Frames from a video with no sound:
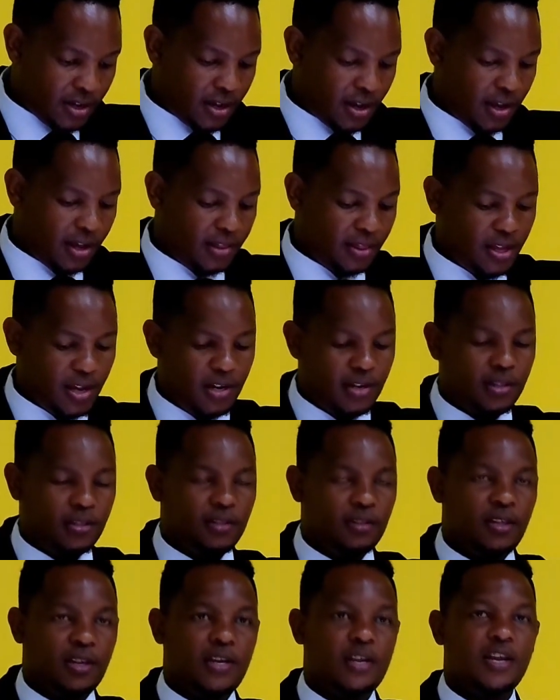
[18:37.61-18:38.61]
And then
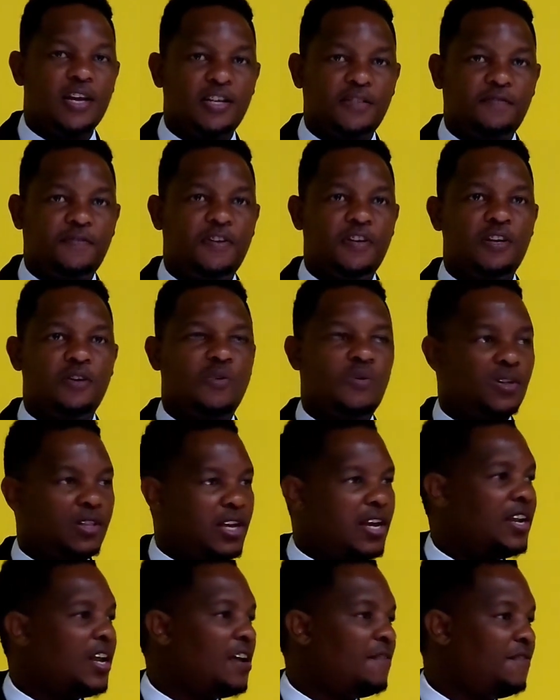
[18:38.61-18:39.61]
the ESV or the
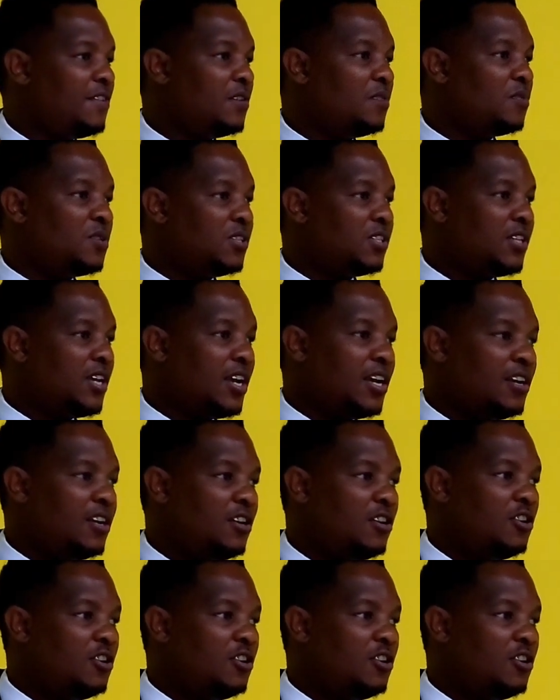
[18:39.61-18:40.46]
NIV would say,